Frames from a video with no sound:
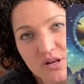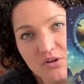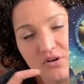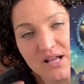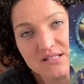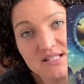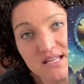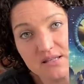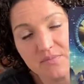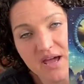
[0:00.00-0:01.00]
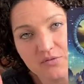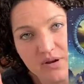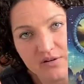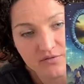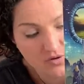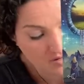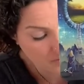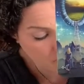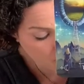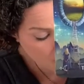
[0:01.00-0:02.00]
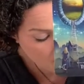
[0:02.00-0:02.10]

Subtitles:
and you're not seeing the path right in front of you.